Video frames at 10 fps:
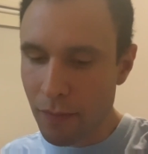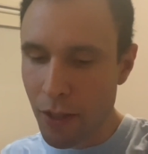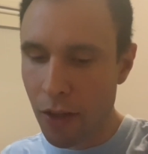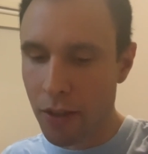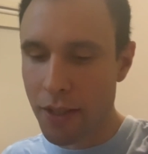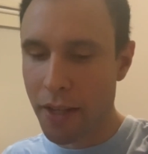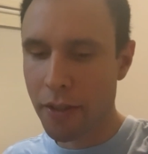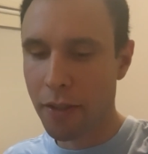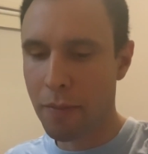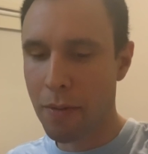Long day
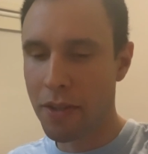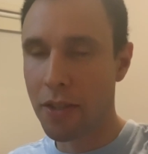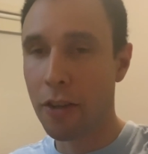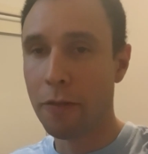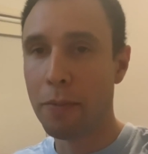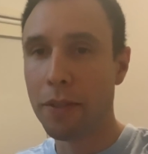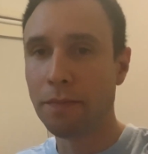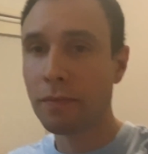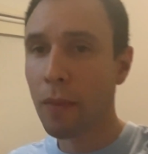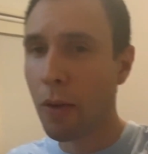cooking by myself,
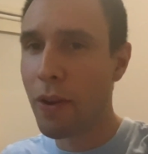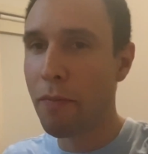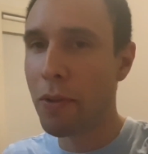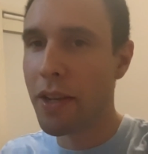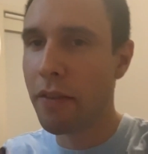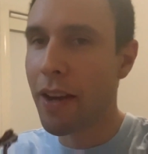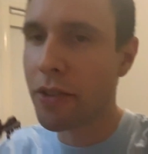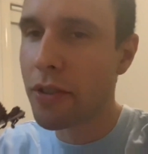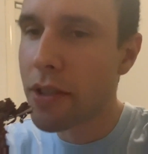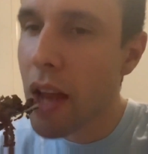but we have plenty of
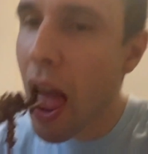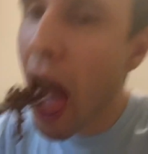extras.